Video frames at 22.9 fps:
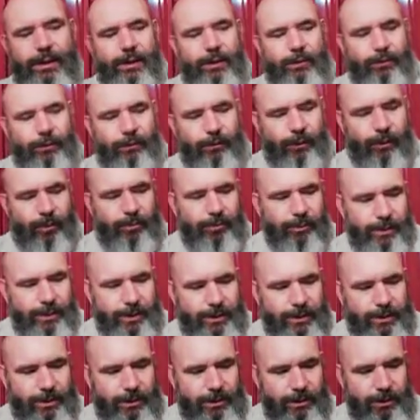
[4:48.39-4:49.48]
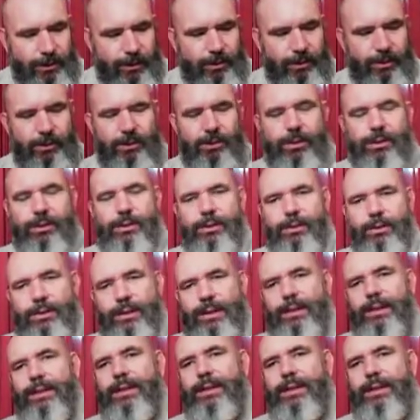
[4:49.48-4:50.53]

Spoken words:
from this new Greek